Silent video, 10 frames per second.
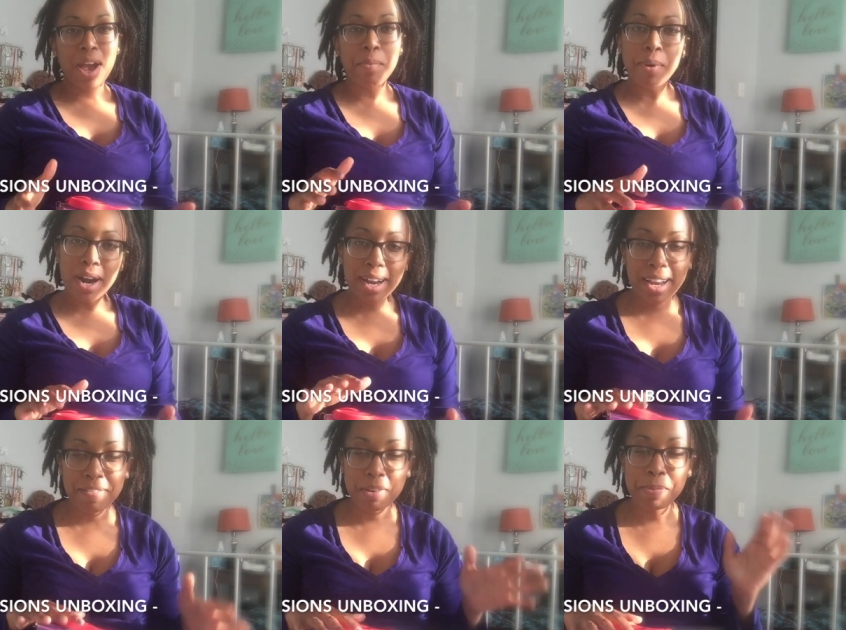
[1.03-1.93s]
Amara
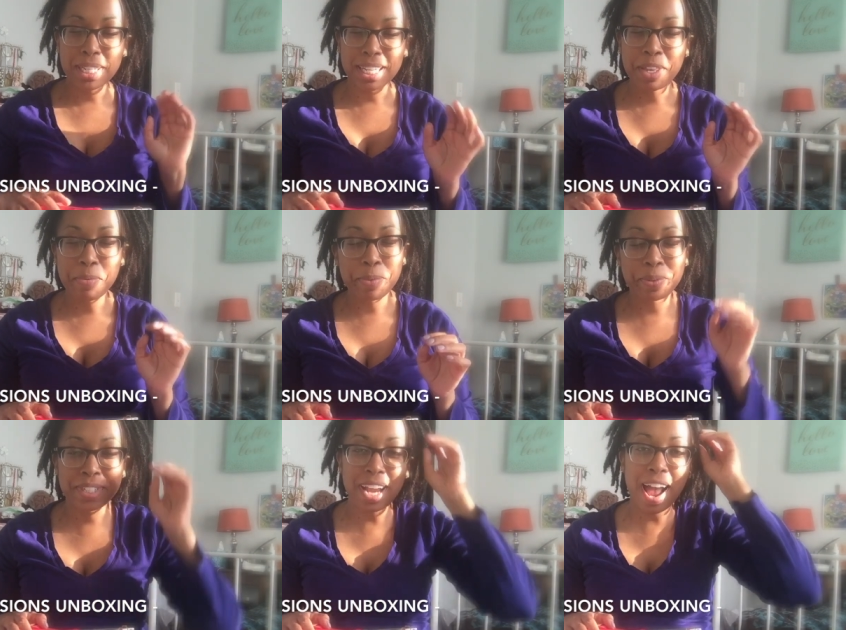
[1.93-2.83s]
here from Millennium
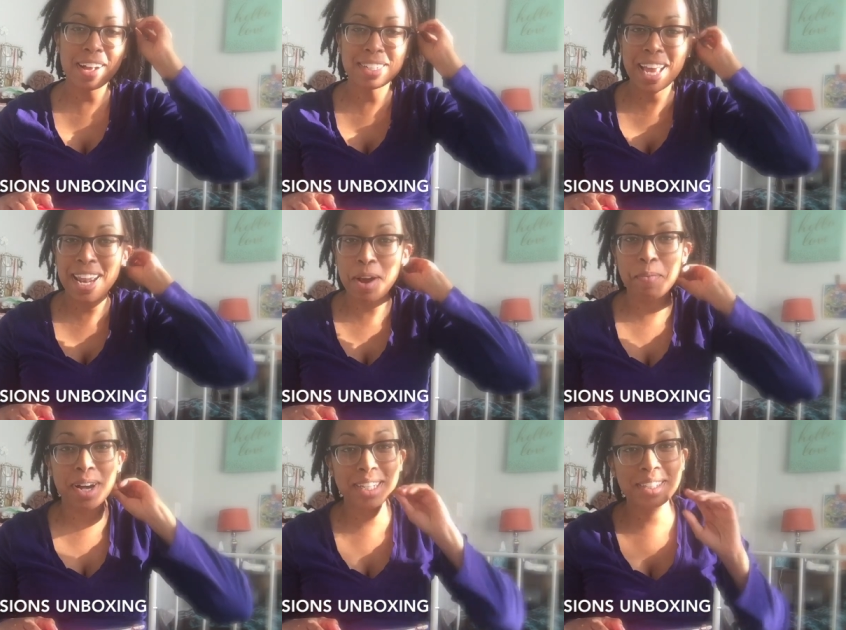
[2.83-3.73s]
Moonchild, and I
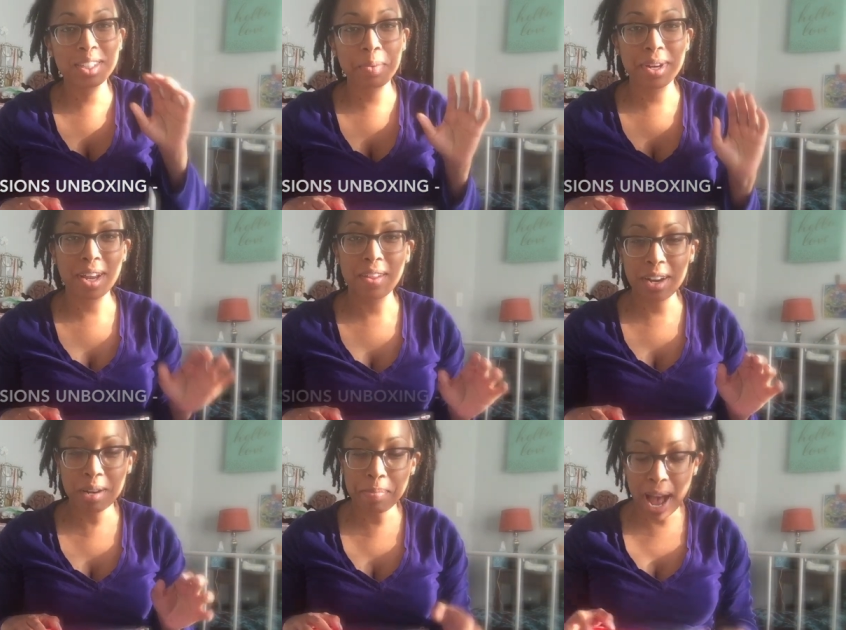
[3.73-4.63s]
wanted to do another
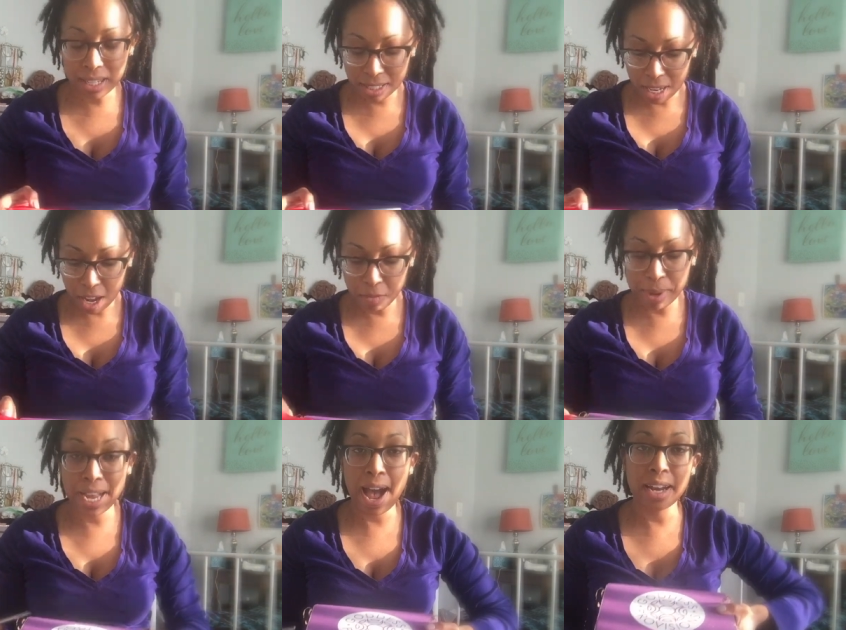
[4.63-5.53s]
unboxing of
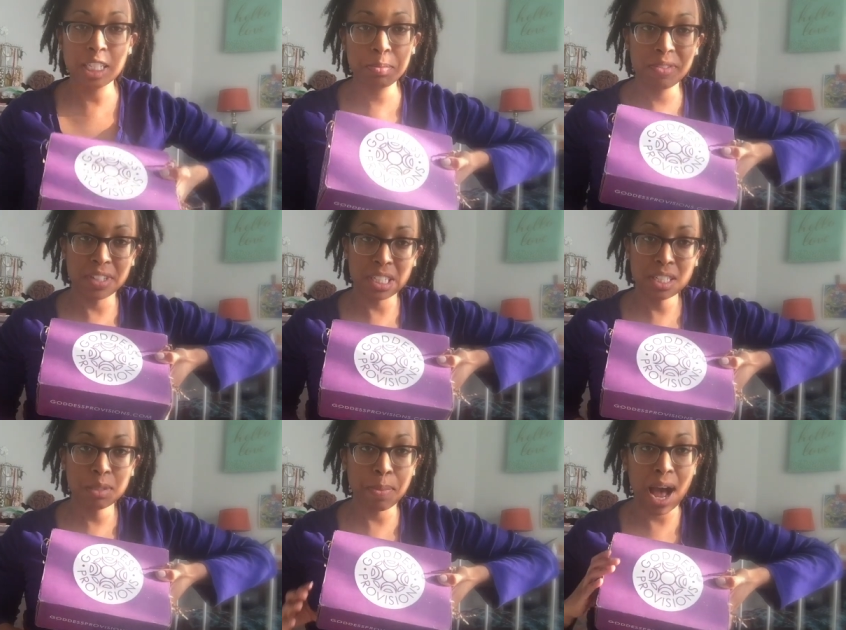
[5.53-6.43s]
my Goddess
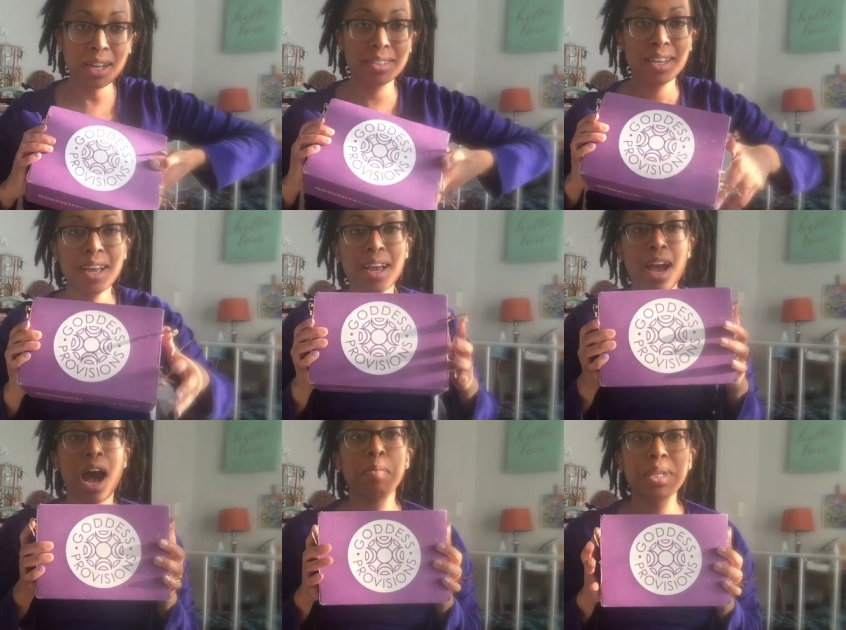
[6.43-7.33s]
Provisions box.
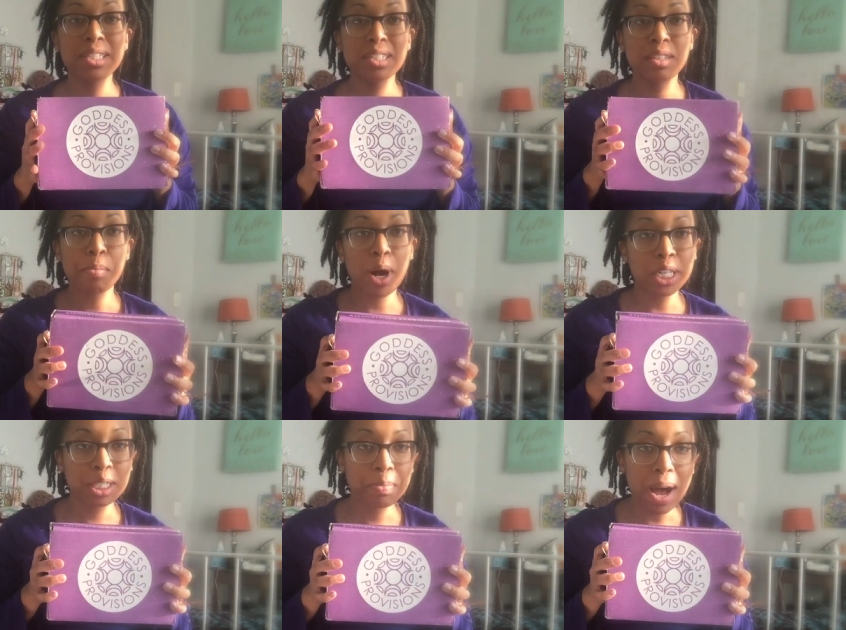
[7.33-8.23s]
This is the
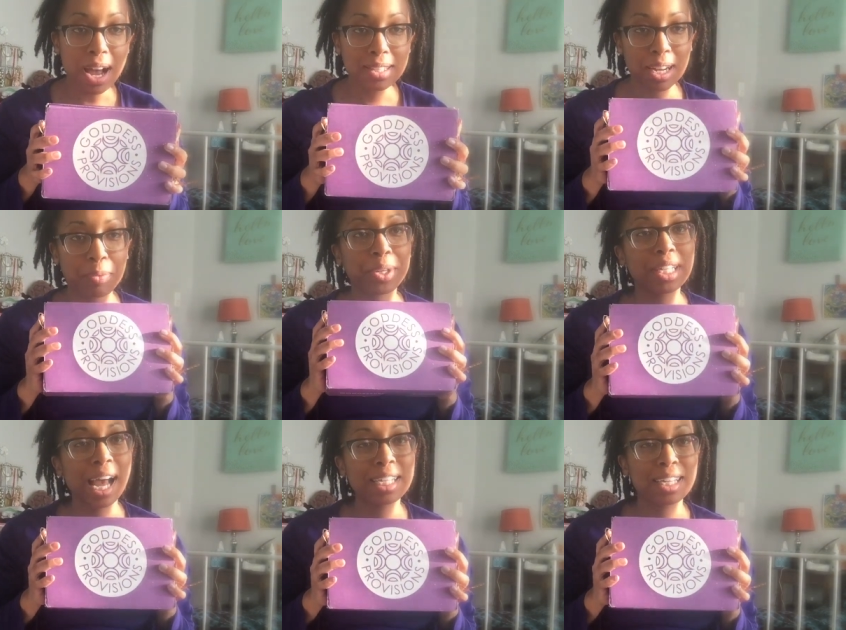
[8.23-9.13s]
March box. I
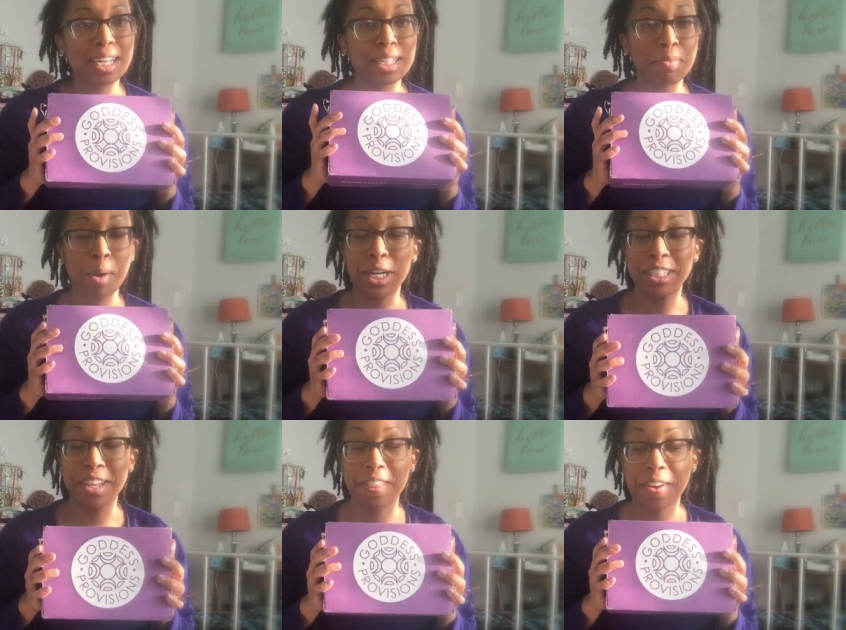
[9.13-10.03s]
realize it is
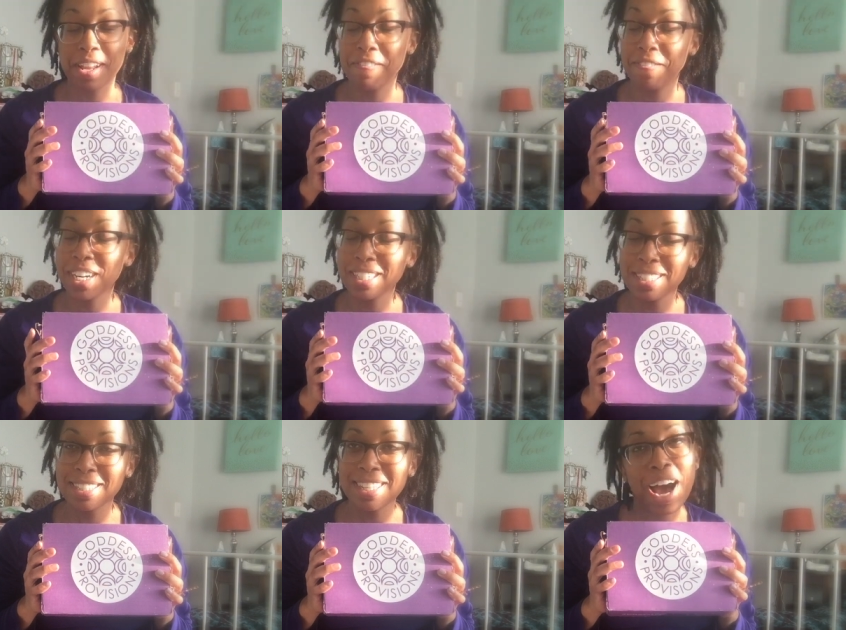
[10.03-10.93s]
March
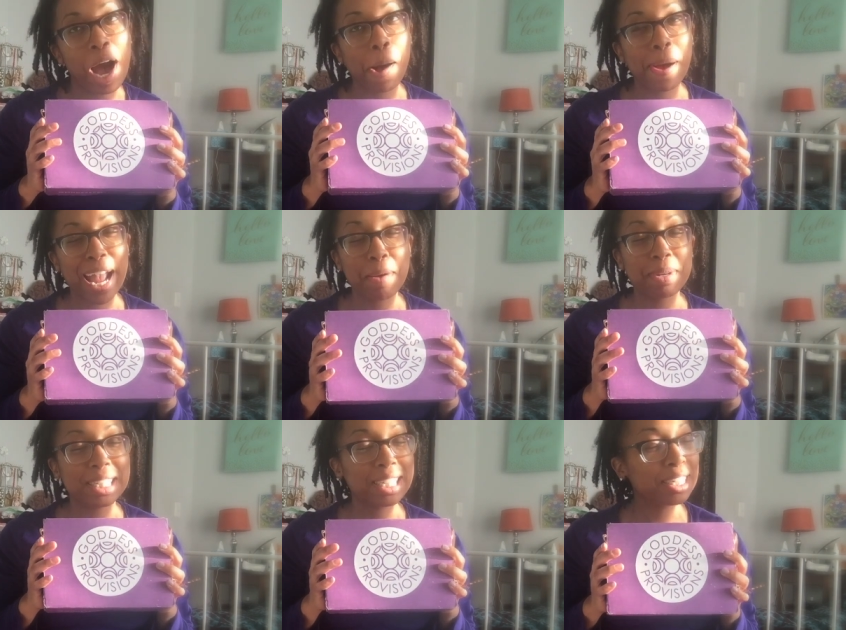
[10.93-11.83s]
31st. I
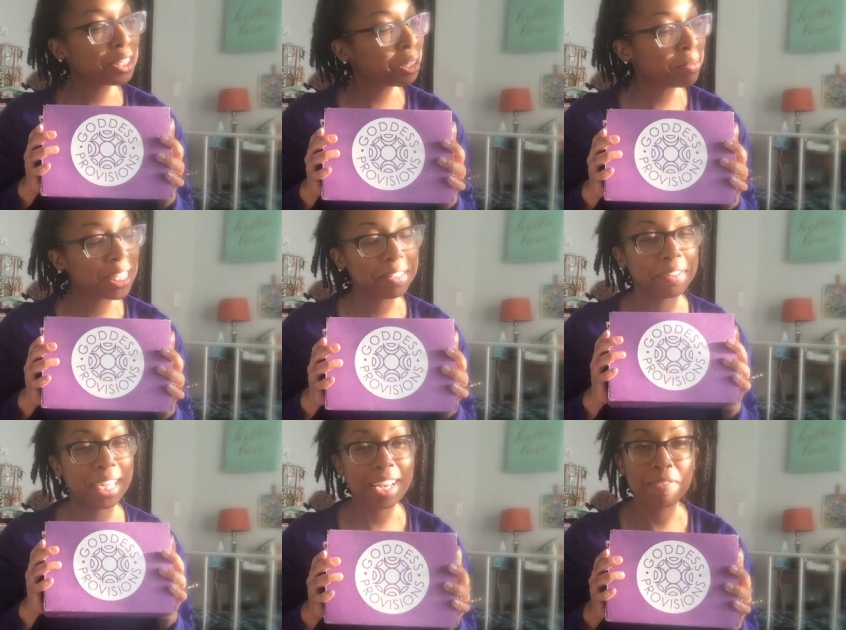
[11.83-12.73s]
am a teacher. Please
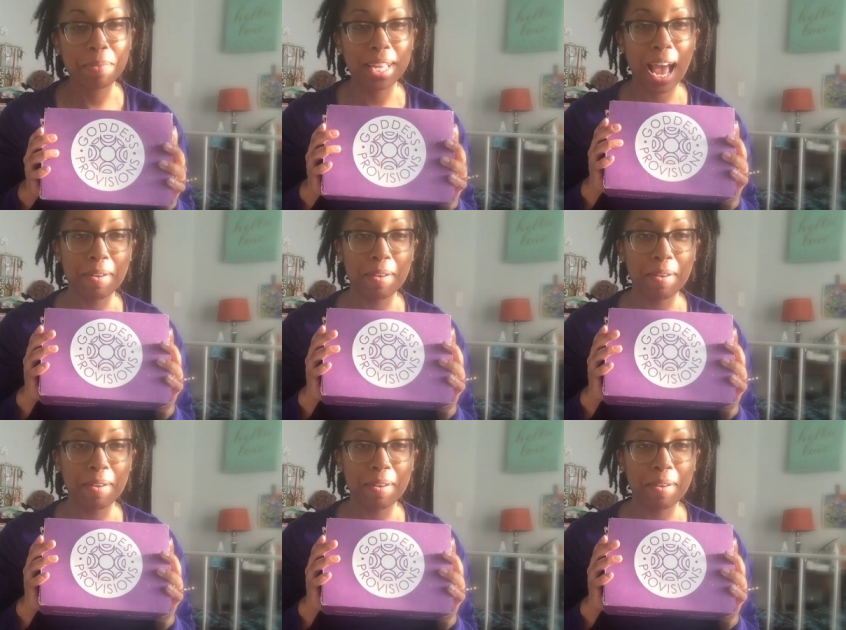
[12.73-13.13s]
forgive me.